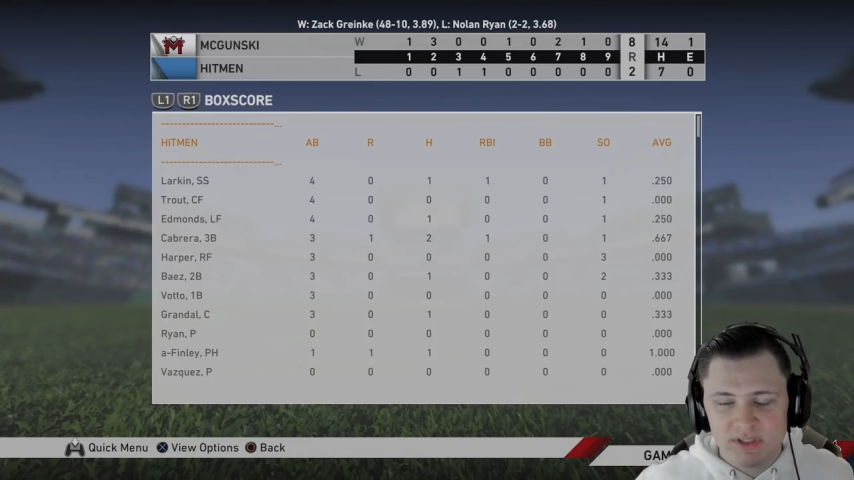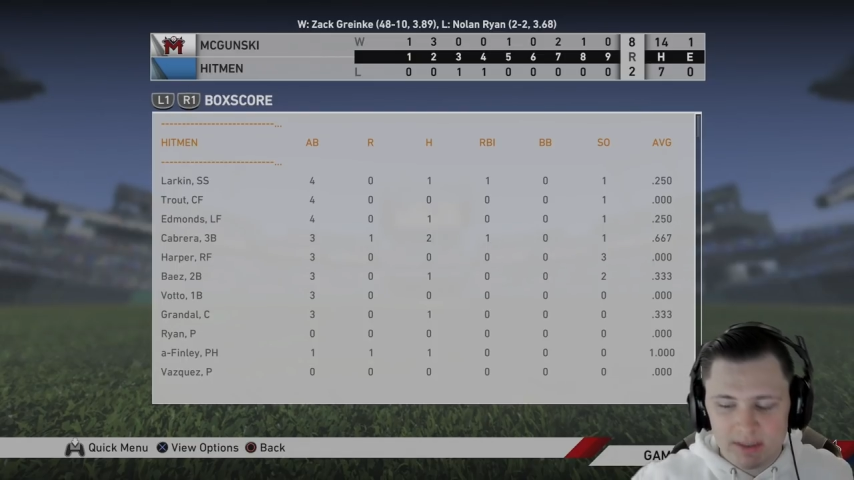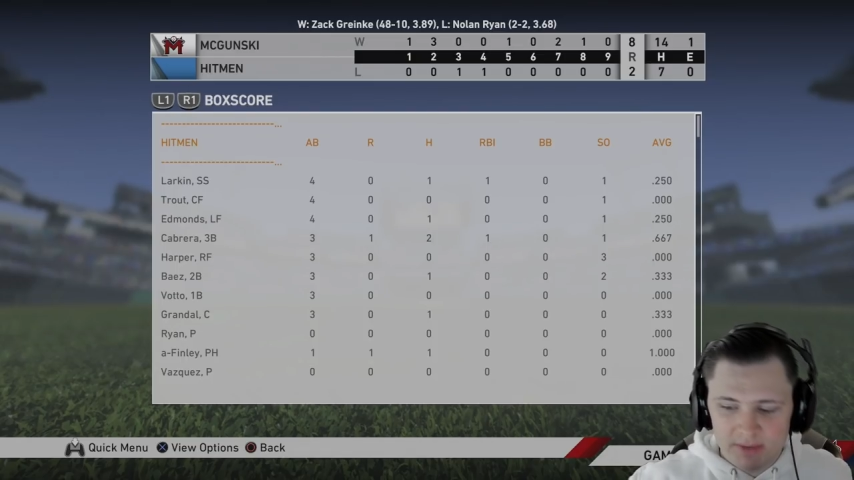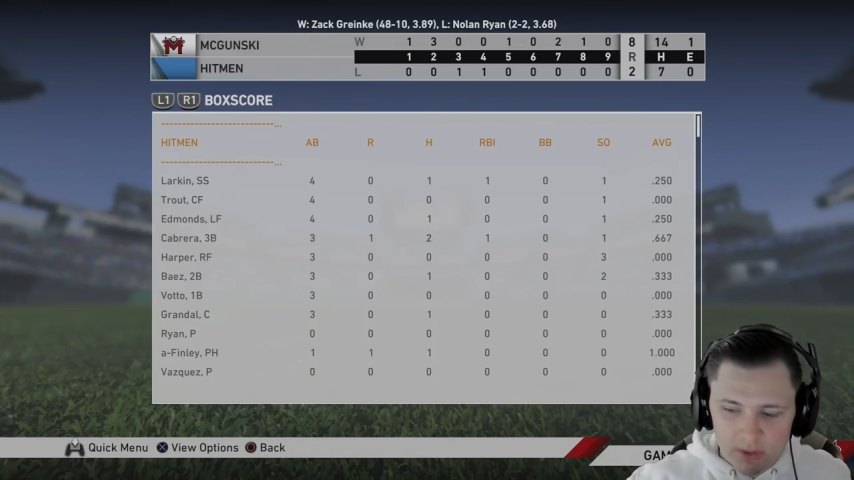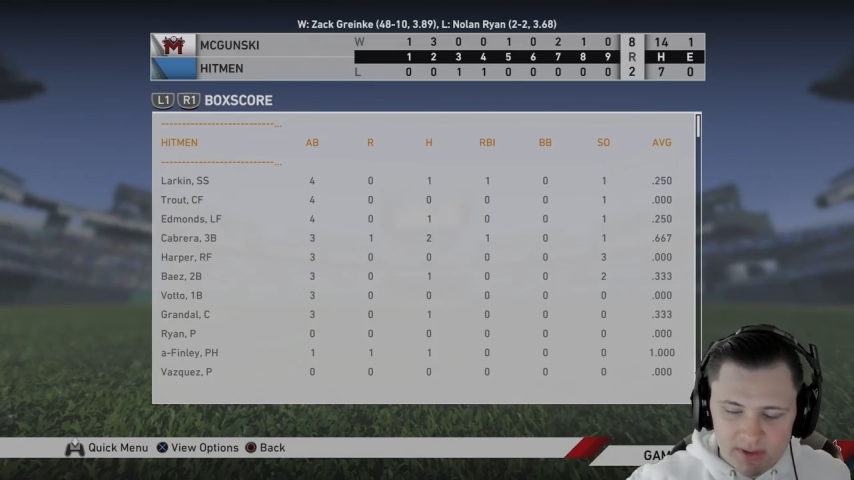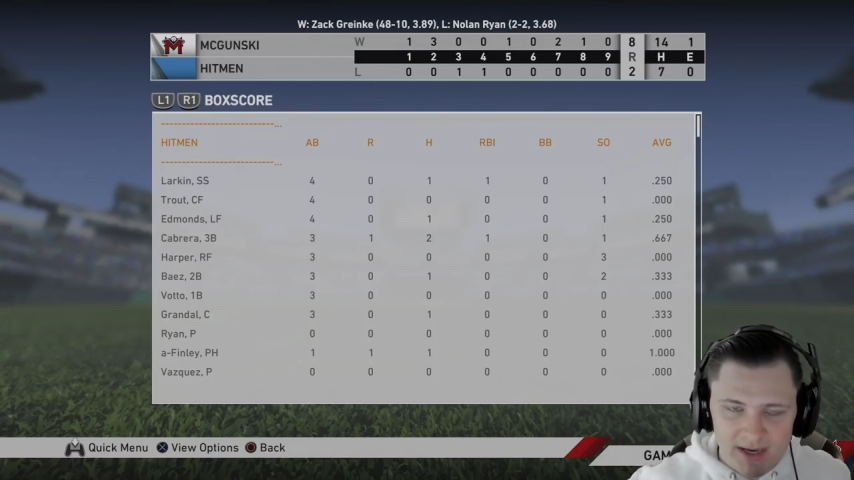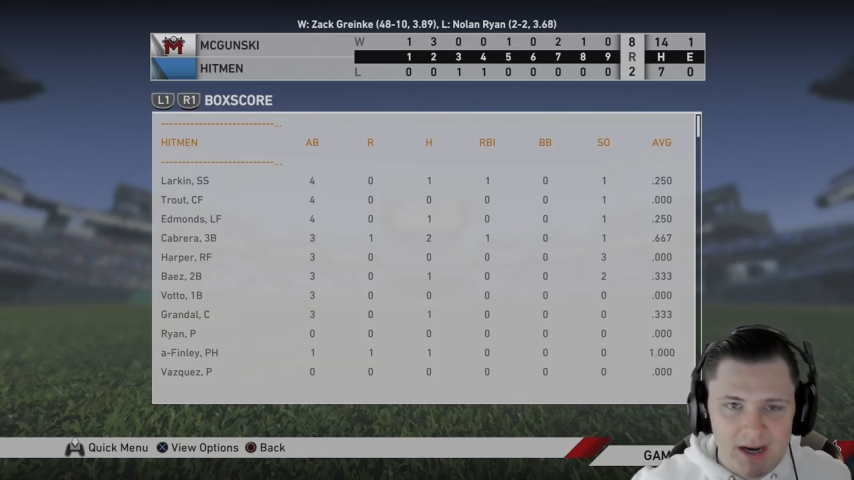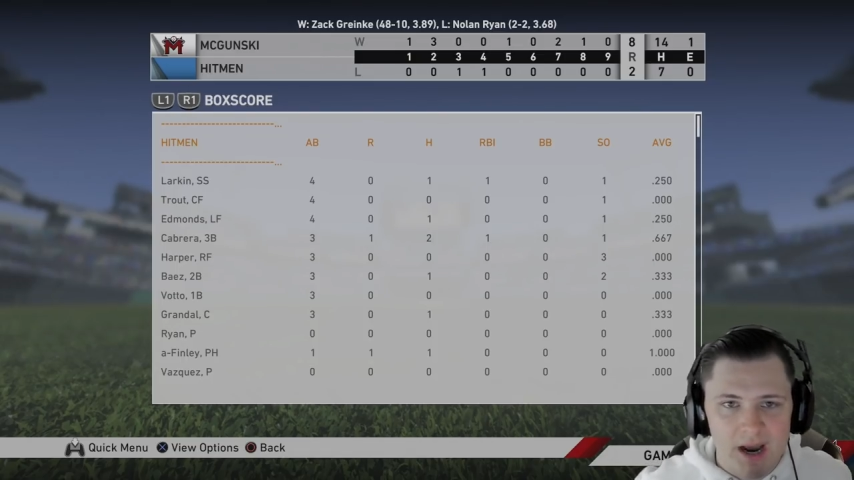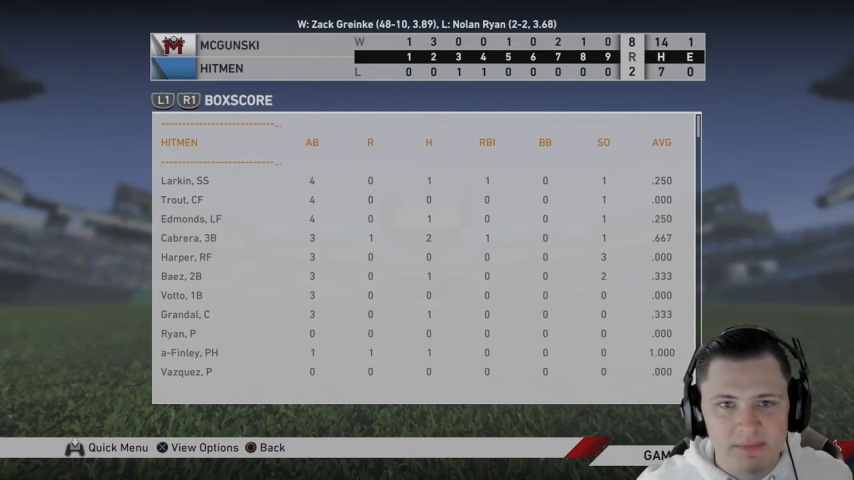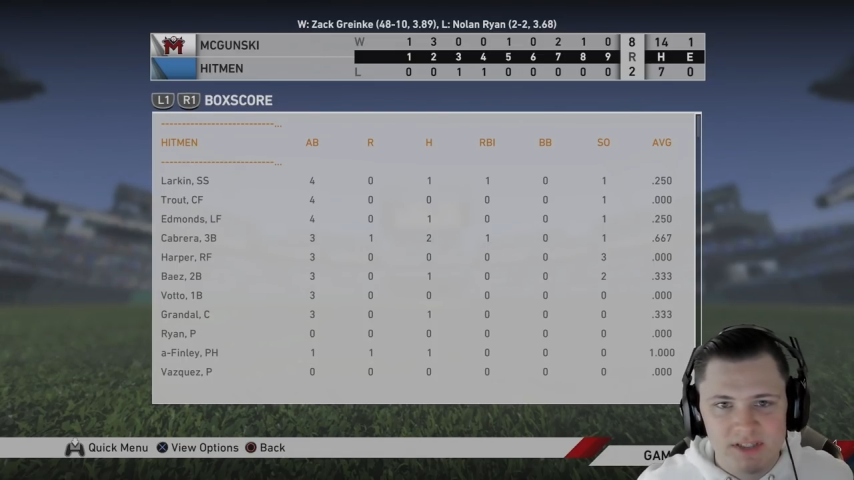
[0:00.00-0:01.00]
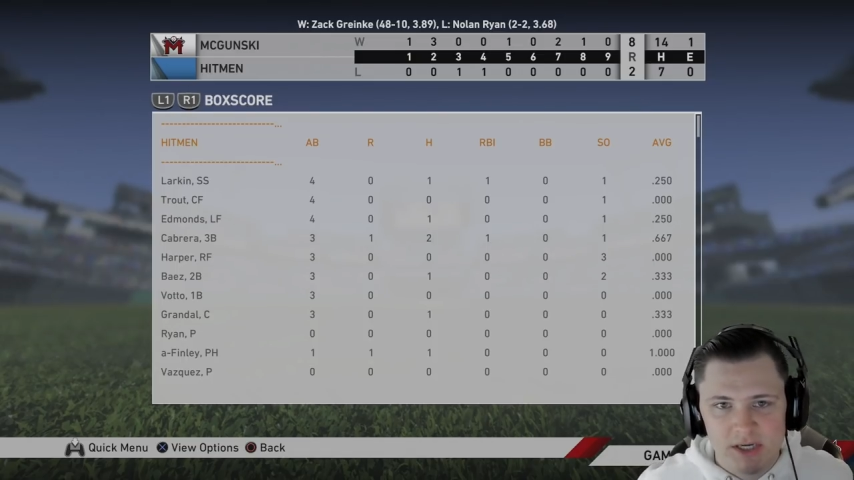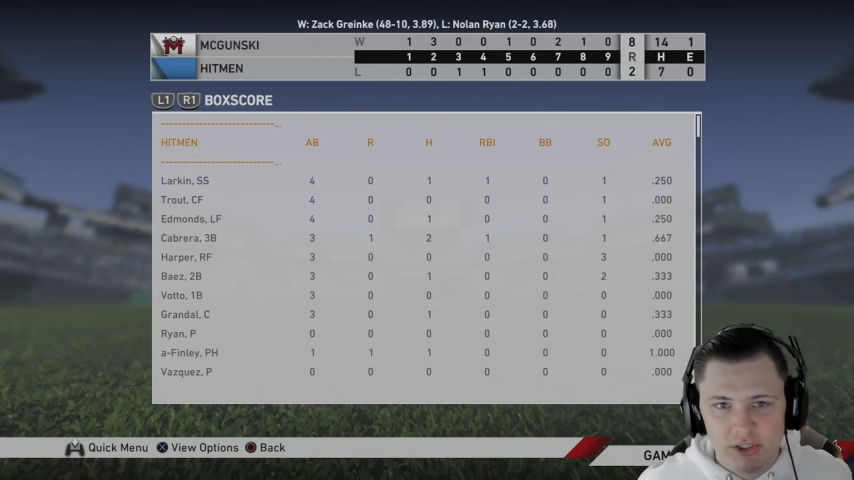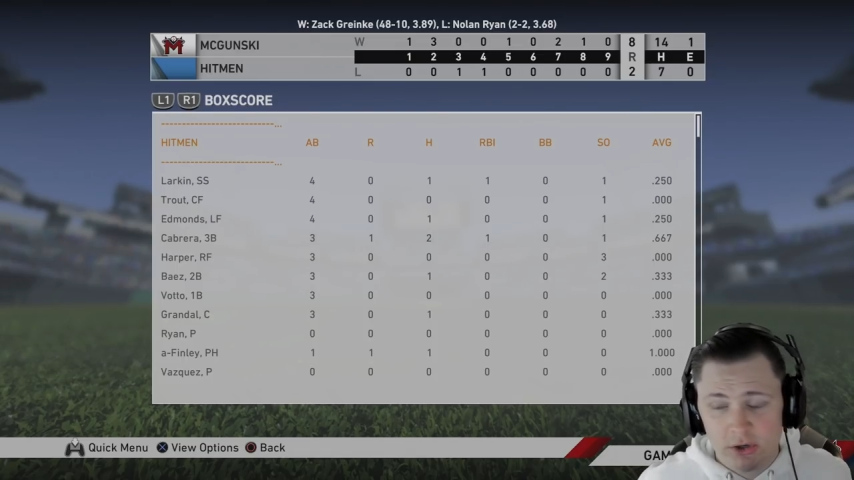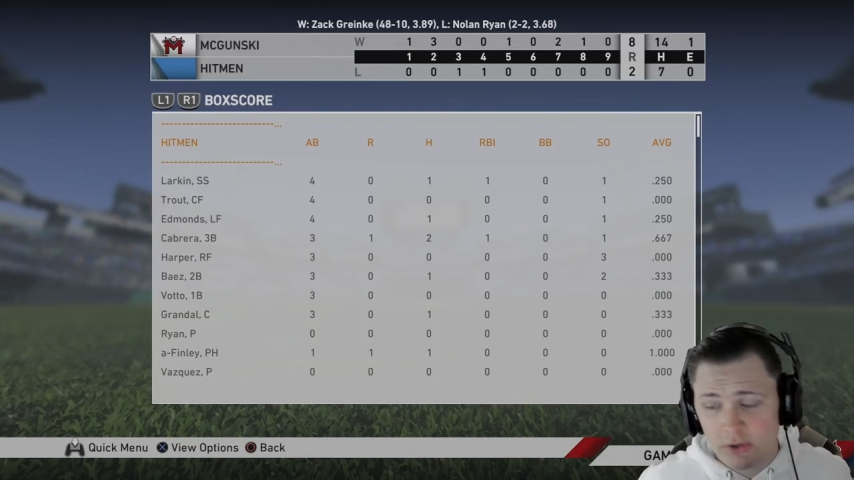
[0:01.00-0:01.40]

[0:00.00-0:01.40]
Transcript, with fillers: let me know in that comment section.